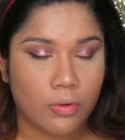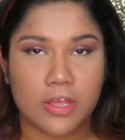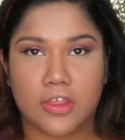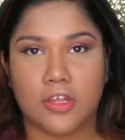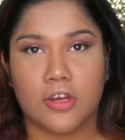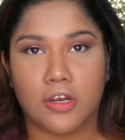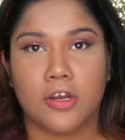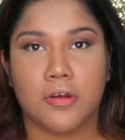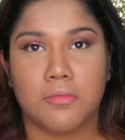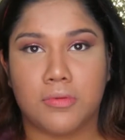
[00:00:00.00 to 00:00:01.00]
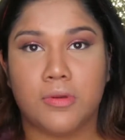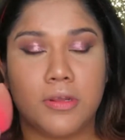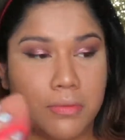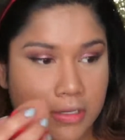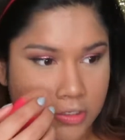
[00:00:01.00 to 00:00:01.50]
with her
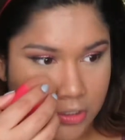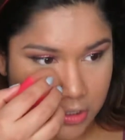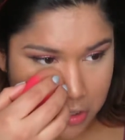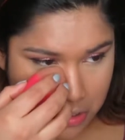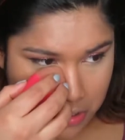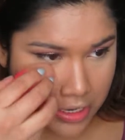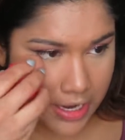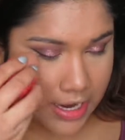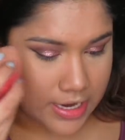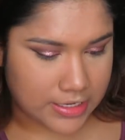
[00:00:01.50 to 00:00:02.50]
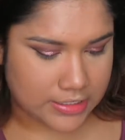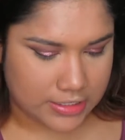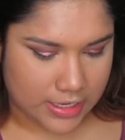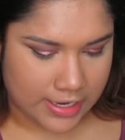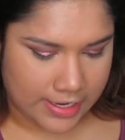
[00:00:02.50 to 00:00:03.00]
beauty blender.
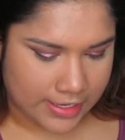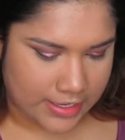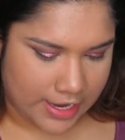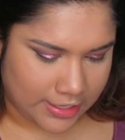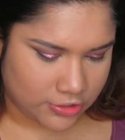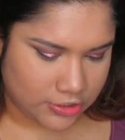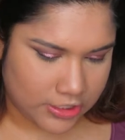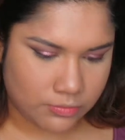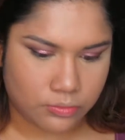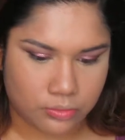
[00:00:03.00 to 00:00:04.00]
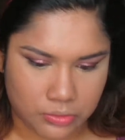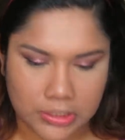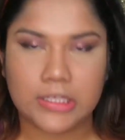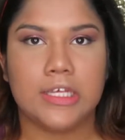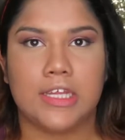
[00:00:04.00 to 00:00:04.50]
And I actually
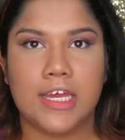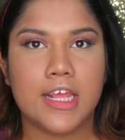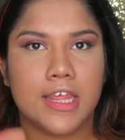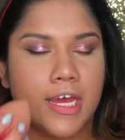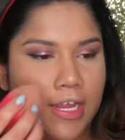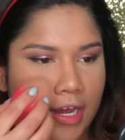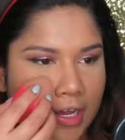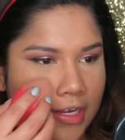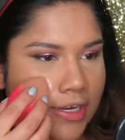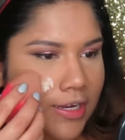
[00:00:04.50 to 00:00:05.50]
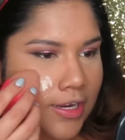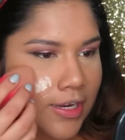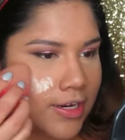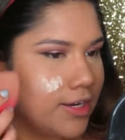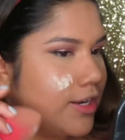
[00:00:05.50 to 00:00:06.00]
really like that. I
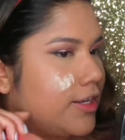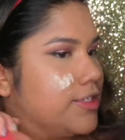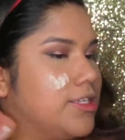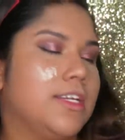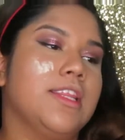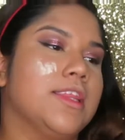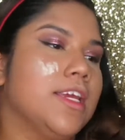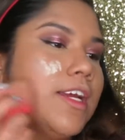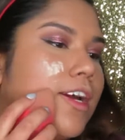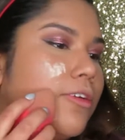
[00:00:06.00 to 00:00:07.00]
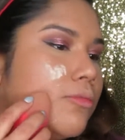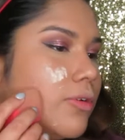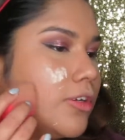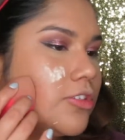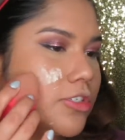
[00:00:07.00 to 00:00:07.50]
didn't think I
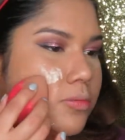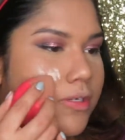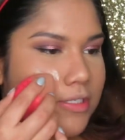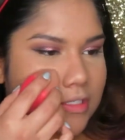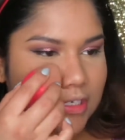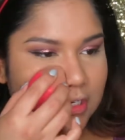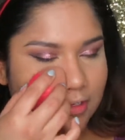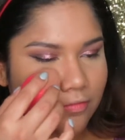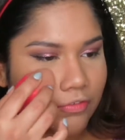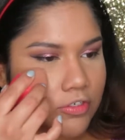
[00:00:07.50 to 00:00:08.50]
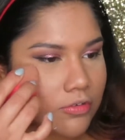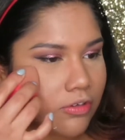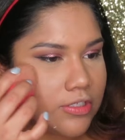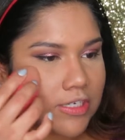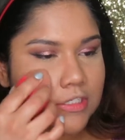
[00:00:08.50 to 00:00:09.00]
would, just because, like, first of
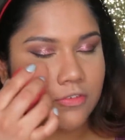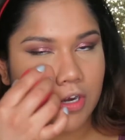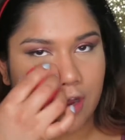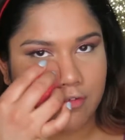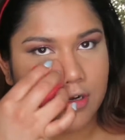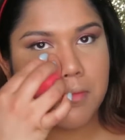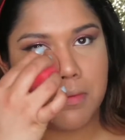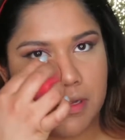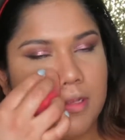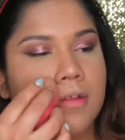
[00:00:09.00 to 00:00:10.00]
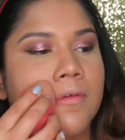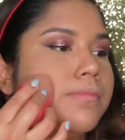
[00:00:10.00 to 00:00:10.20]
all, it takes forever, but